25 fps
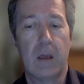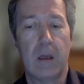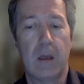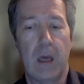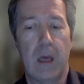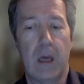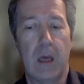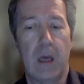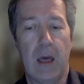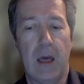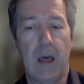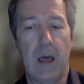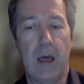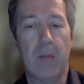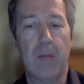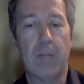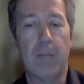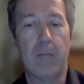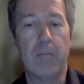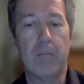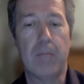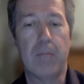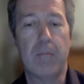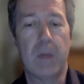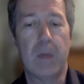
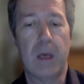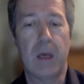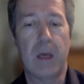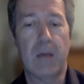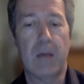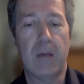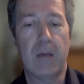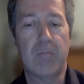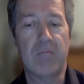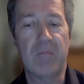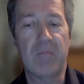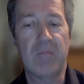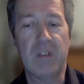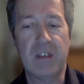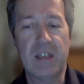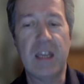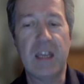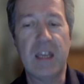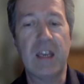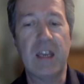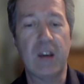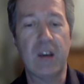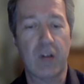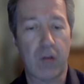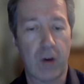10
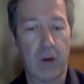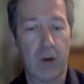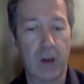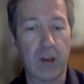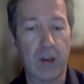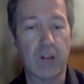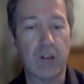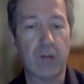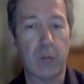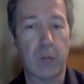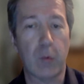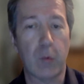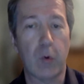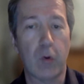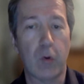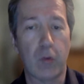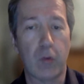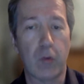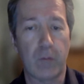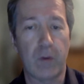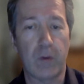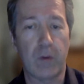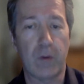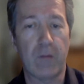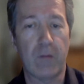credits worth
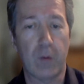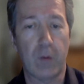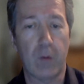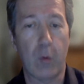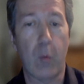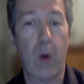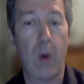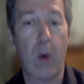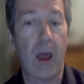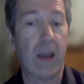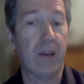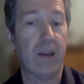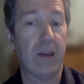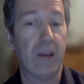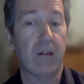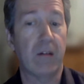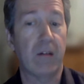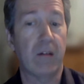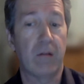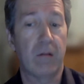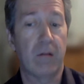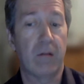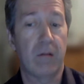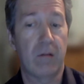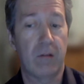of level 1
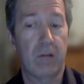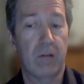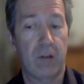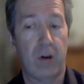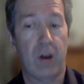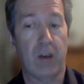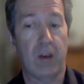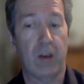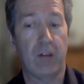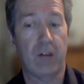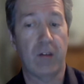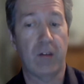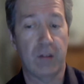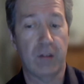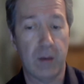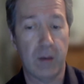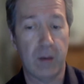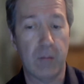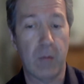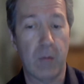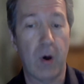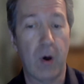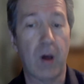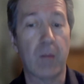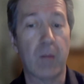science,
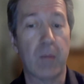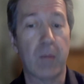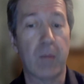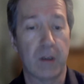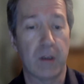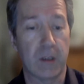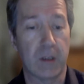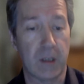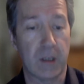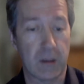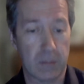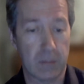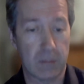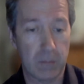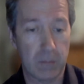in my opinion.